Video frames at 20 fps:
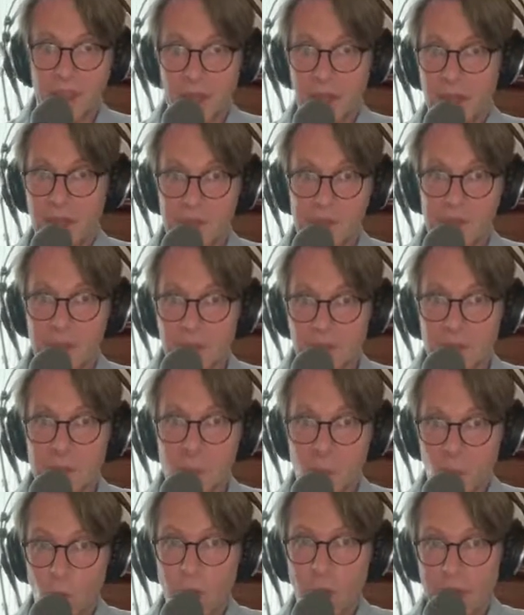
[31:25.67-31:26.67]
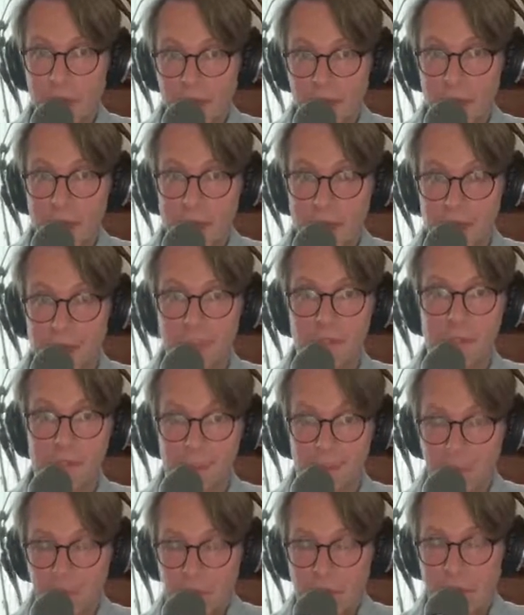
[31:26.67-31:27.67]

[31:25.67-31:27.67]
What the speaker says: a different way, a different